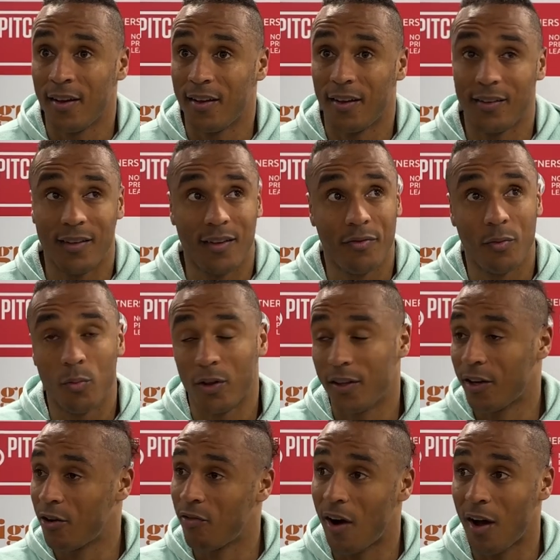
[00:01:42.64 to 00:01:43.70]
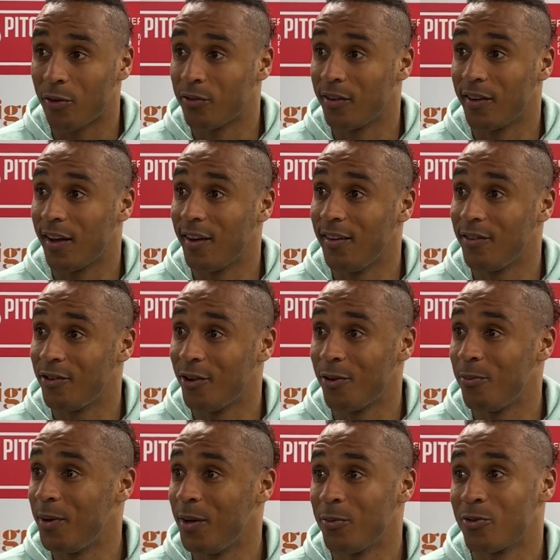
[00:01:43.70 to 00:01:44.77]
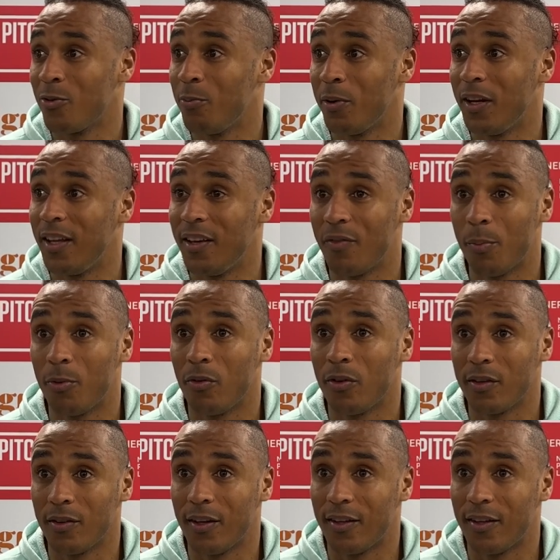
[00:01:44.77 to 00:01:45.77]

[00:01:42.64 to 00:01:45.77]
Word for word: uh, even with the crowd today do you know what I mean it was unbelievable it,